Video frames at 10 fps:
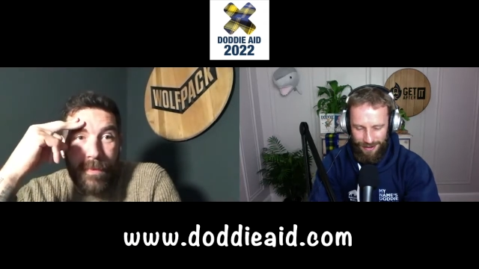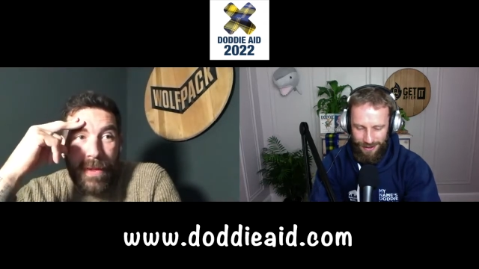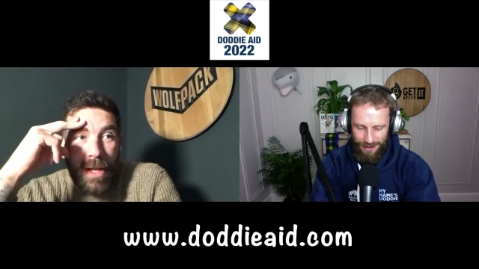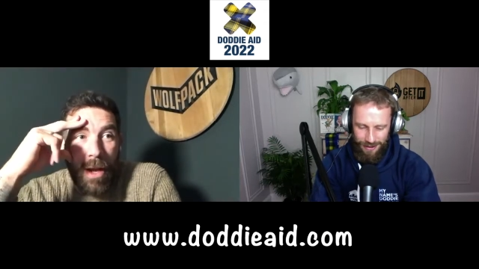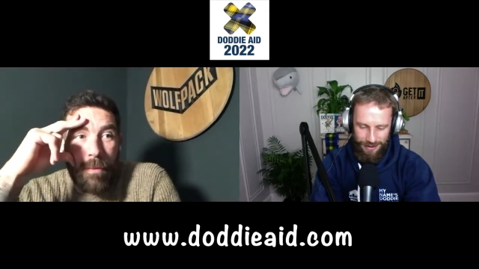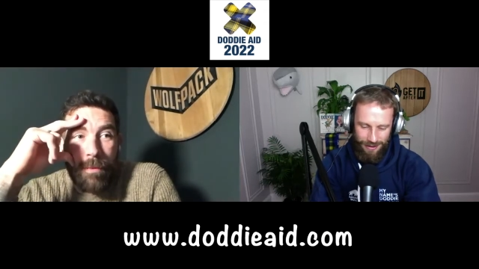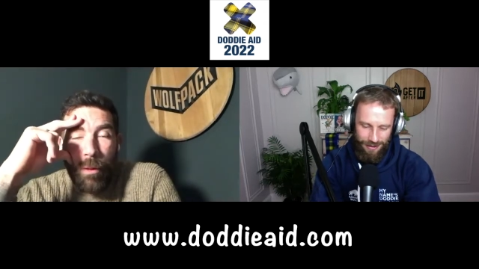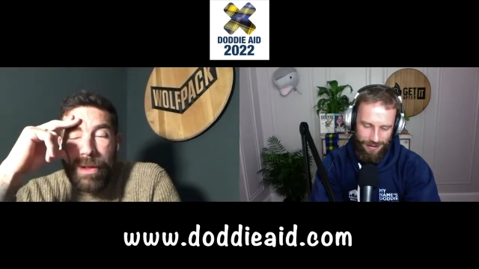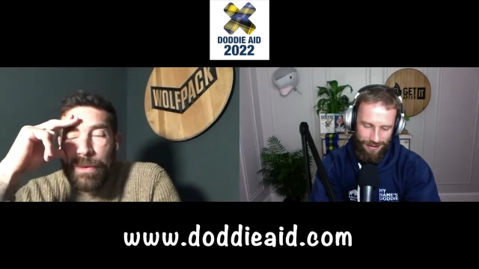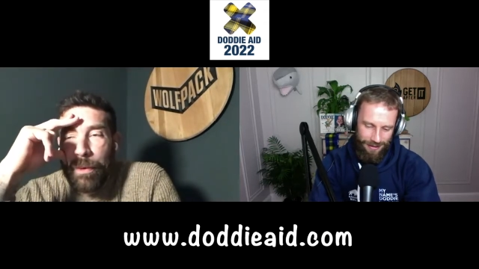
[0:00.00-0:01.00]
Speaker 1: you know,
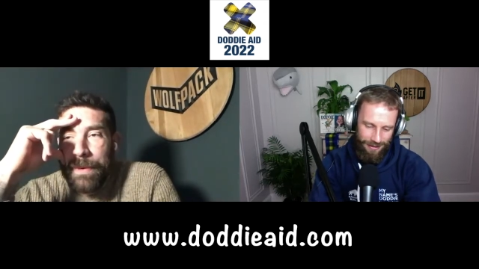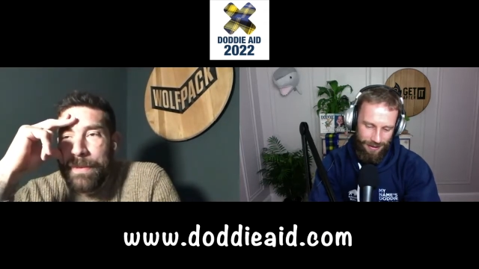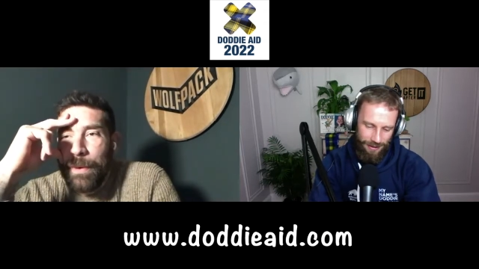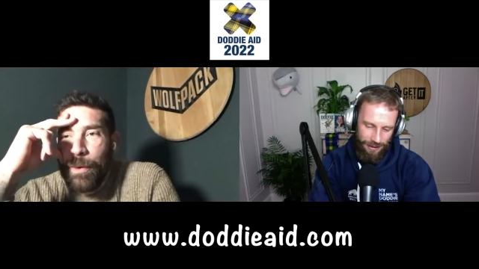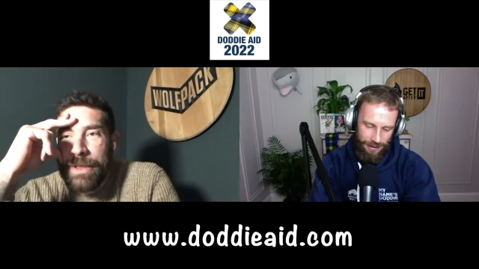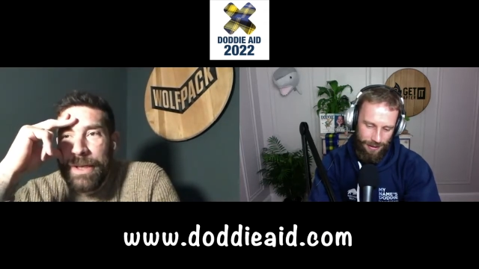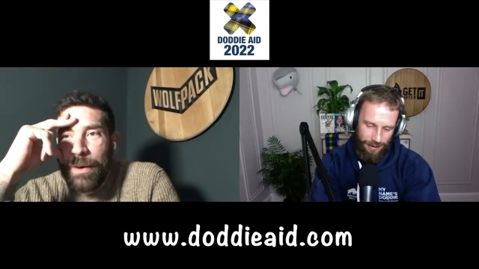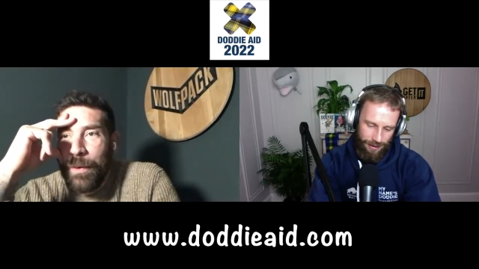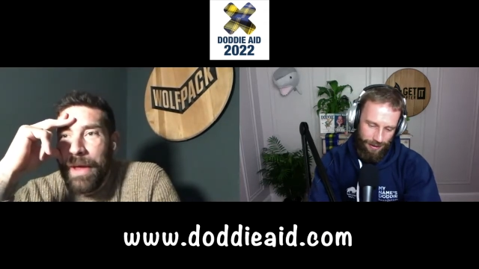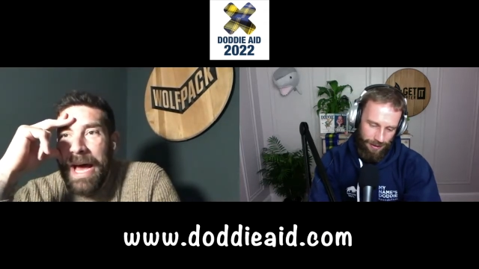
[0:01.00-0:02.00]
boys will be boys and all
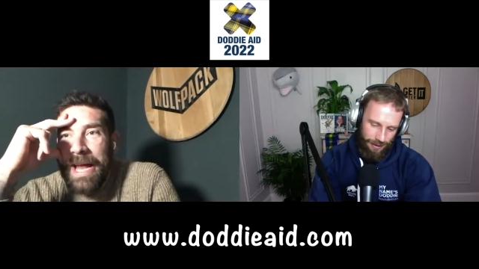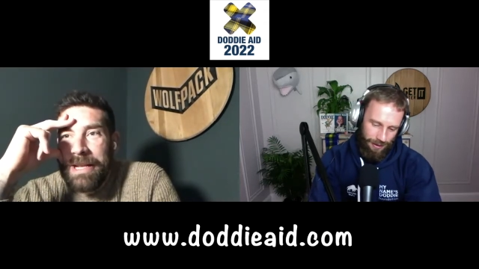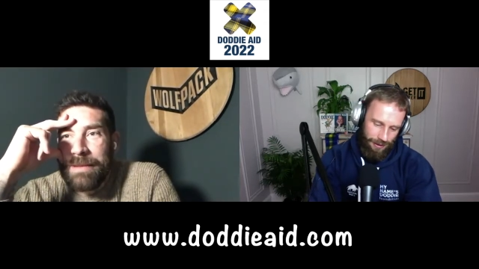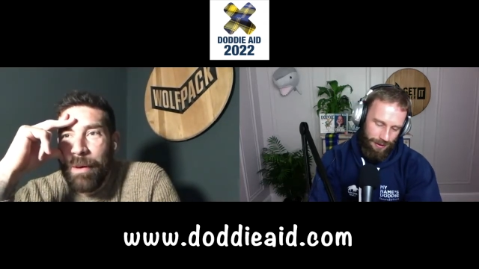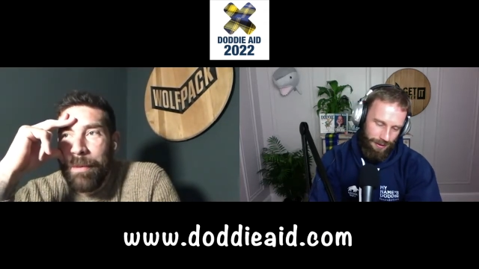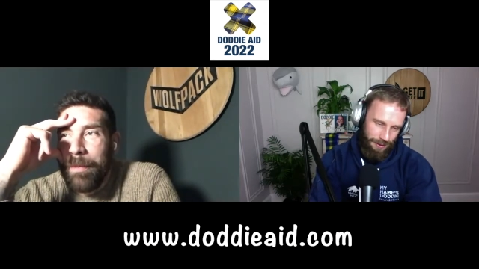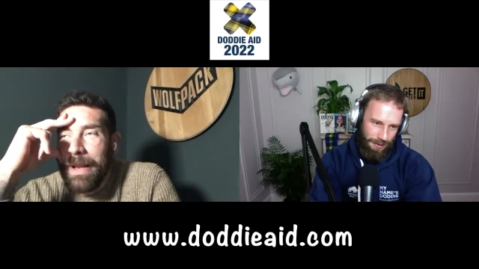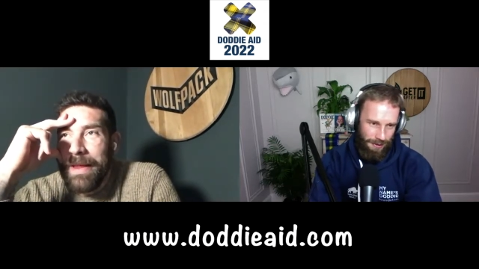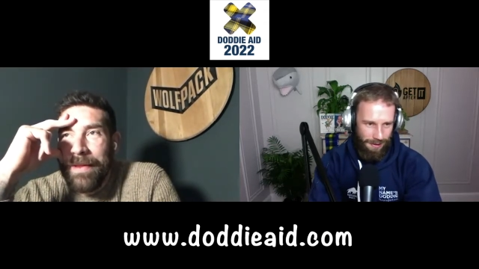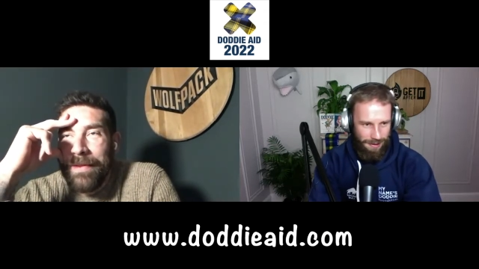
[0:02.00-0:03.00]
that. And it's probably,
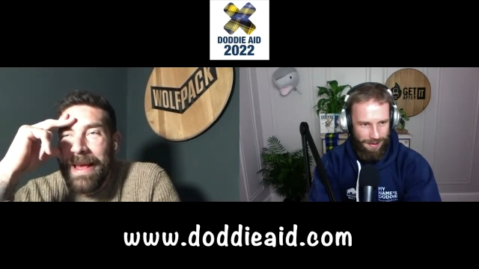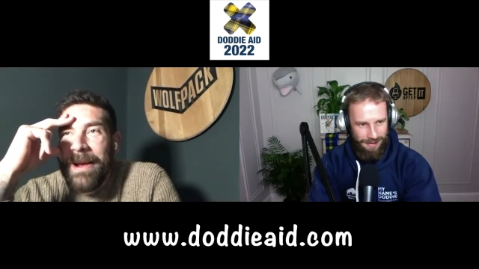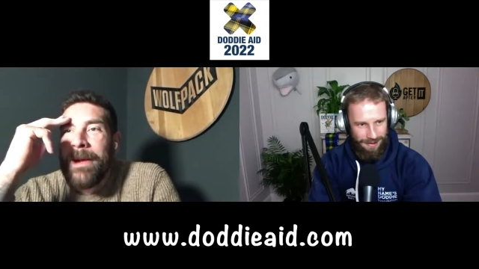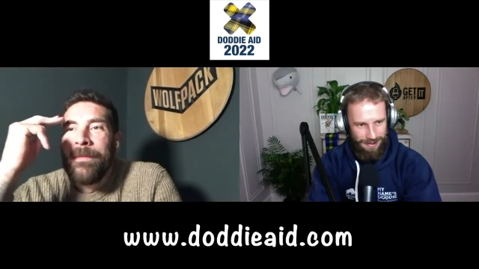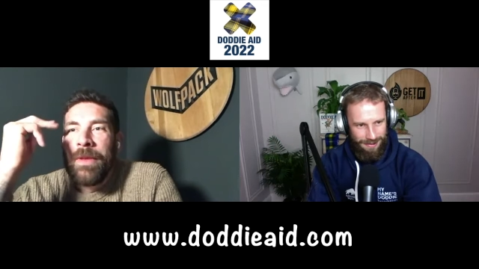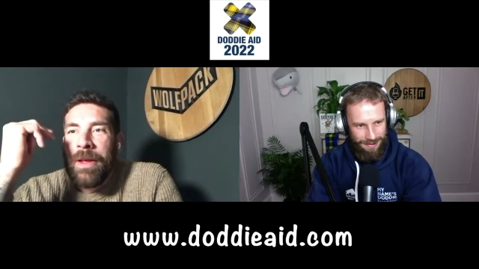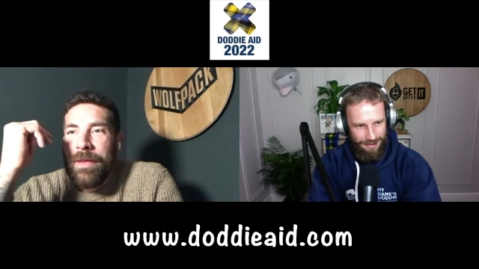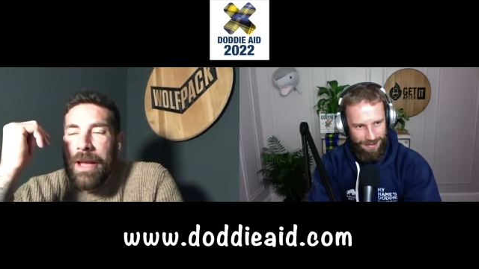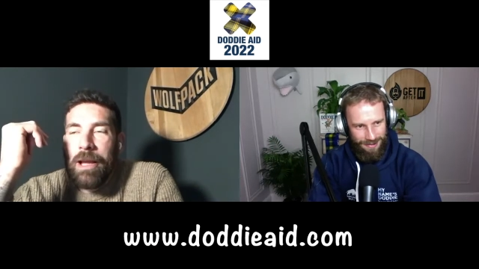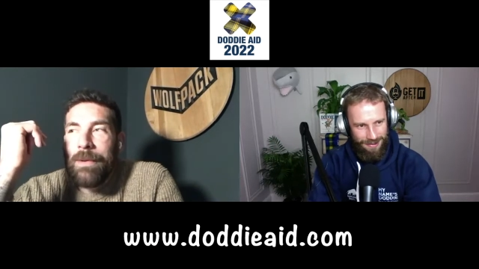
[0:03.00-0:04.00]

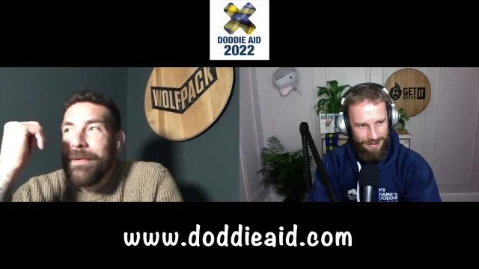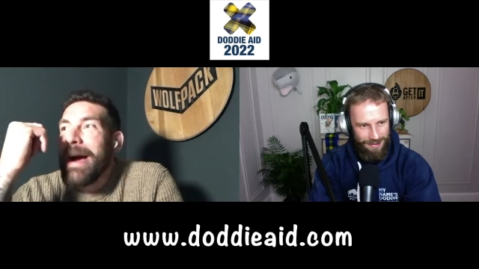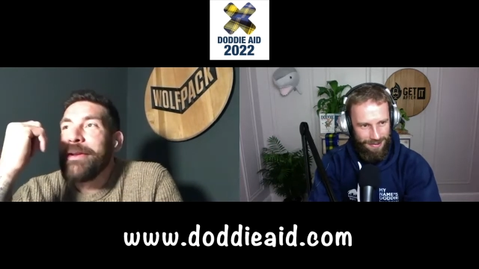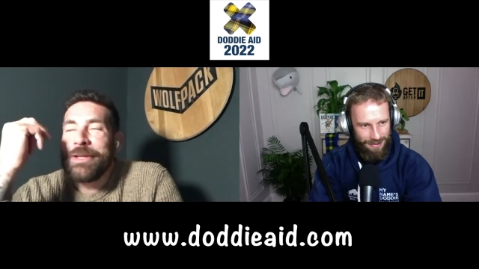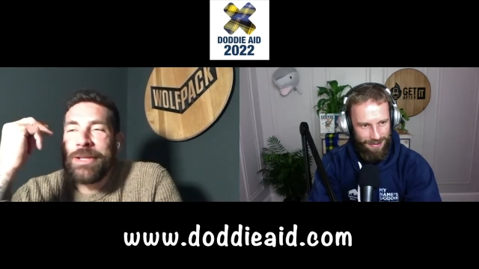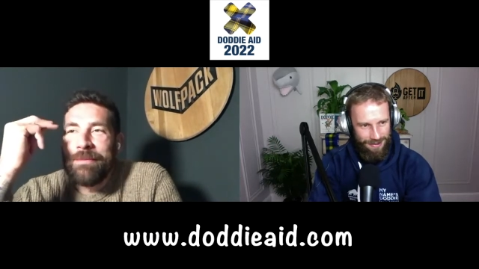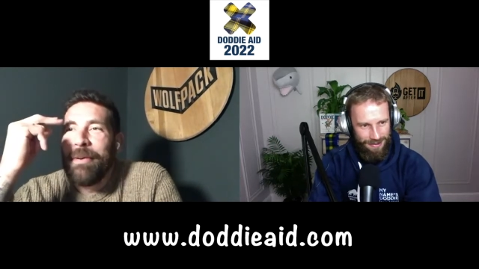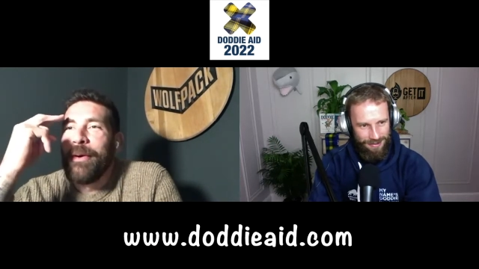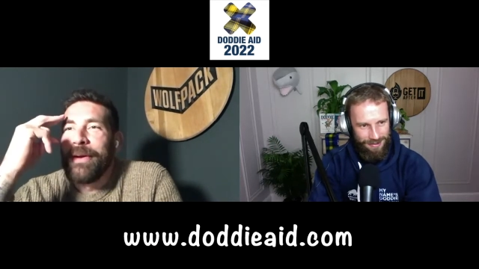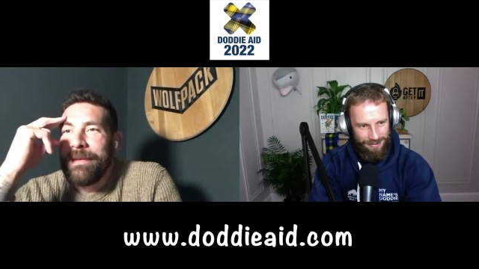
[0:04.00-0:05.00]
they're coming round at some
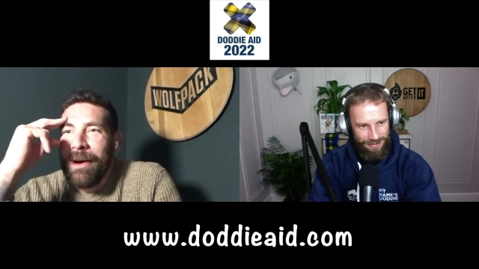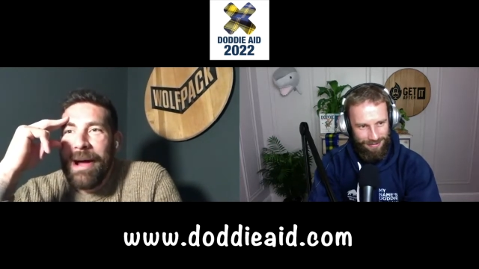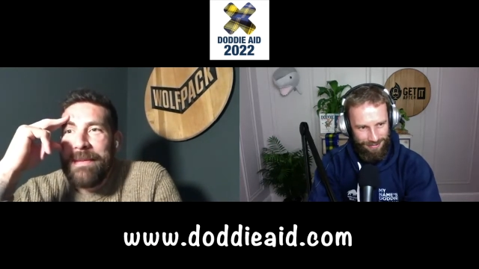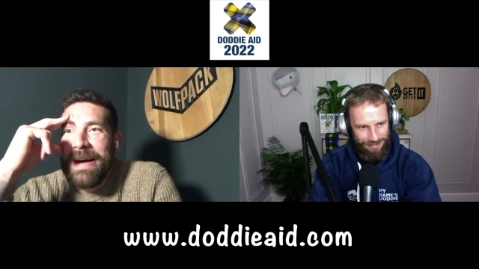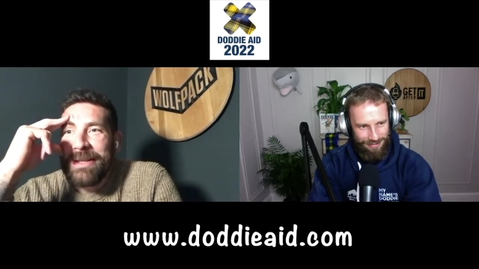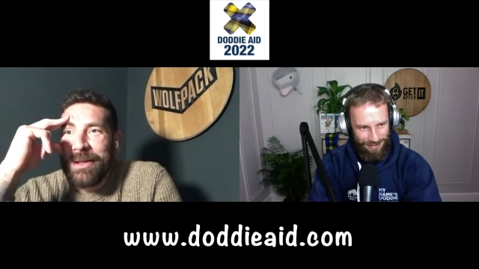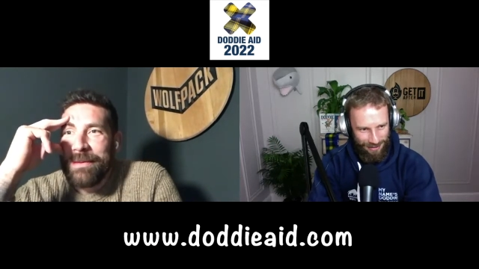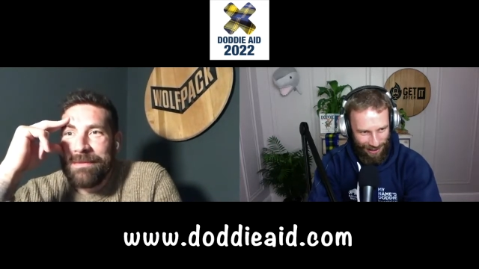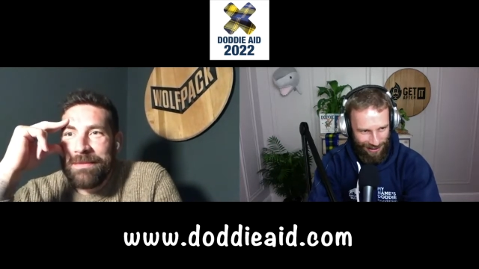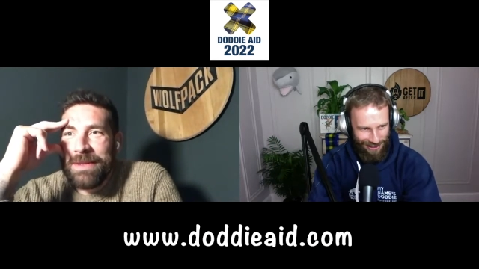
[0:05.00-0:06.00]
point, I imagine.
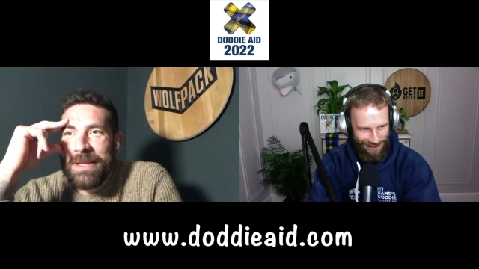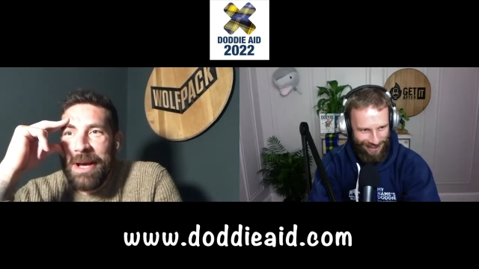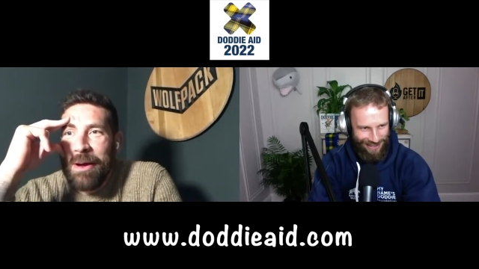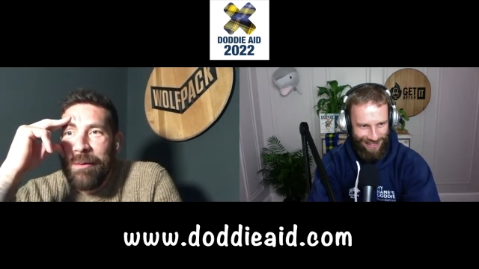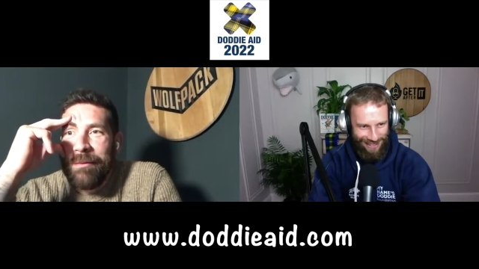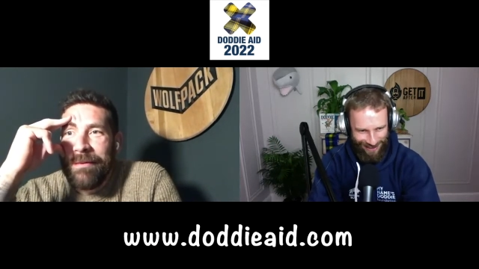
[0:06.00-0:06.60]
So